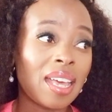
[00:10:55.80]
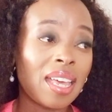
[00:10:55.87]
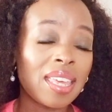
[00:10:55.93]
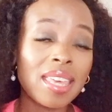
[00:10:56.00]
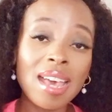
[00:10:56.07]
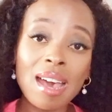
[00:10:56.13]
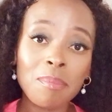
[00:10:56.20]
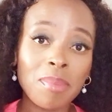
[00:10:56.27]

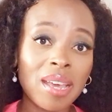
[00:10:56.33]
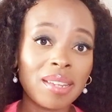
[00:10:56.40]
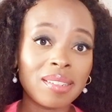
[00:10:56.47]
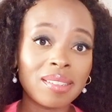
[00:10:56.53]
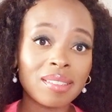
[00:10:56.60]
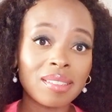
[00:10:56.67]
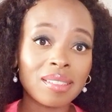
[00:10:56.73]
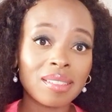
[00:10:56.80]
Yeah,
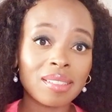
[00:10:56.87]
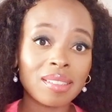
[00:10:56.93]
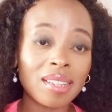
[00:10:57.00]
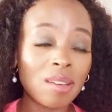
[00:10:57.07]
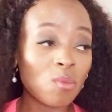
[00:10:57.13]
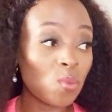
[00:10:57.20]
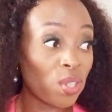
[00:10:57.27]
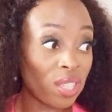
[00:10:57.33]
man.
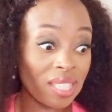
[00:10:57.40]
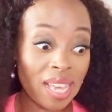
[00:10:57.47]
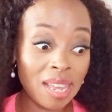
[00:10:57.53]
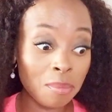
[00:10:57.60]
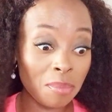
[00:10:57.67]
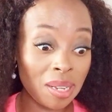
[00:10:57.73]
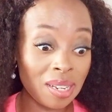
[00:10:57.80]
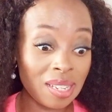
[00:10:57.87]
We
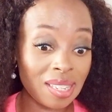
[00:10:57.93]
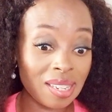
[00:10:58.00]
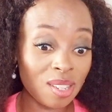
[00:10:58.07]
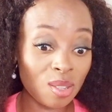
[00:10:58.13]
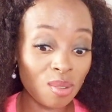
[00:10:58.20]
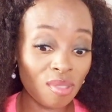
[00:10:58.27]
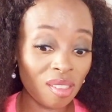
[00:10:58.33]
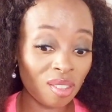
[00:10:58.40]
10 minutes
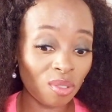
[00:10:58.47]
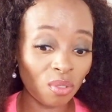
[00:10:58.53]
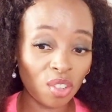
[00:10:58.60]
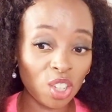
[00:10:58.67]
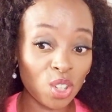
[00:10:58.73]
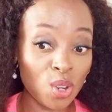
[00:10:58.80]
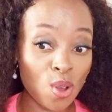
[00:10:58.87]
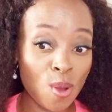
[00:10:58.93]
into this
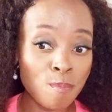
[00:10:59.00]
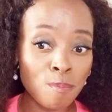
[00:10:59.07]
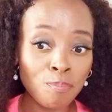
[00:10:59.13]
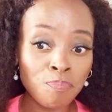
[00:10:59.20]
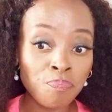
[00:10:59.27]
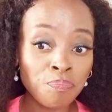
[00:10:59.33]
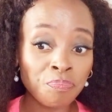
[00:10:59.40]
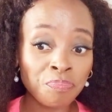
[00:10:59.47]
video
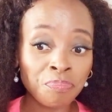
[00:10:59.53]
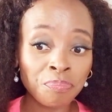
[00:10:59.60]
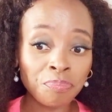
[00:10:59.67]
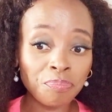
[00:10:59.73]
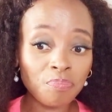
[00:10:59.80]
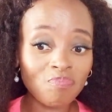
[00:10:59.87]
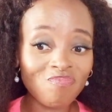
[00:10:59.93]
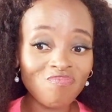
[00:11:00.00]

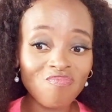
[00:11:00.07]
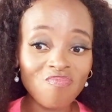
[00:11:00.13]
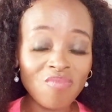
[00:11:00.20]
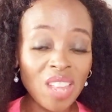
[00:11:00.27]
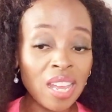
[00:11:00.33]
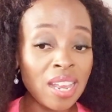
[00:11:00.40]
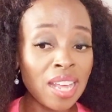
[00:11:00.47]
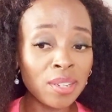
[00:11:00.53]

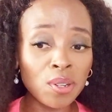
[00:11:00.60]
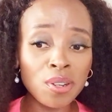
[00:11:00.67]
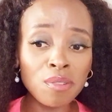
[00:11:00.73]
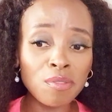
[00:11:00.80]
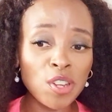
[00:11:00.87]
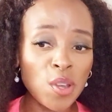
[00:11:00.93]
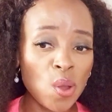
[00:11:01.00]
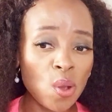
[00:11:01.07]
and I don't
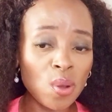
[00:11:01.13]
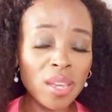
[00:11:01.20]
even know